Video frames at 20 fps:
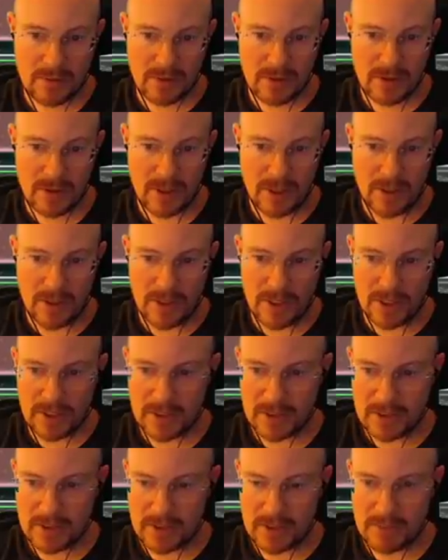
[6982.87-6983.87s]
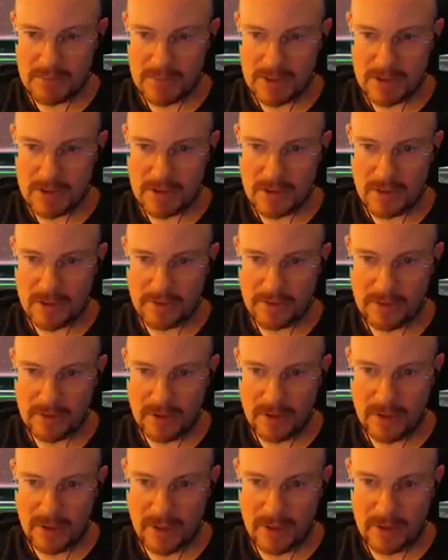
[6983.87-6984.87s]
Okay, that is his missiles
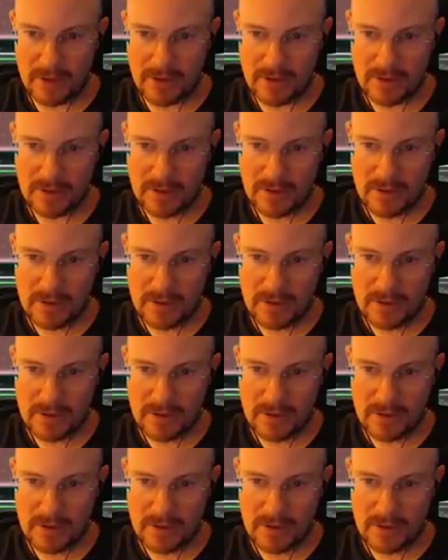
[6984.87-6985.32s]
offline.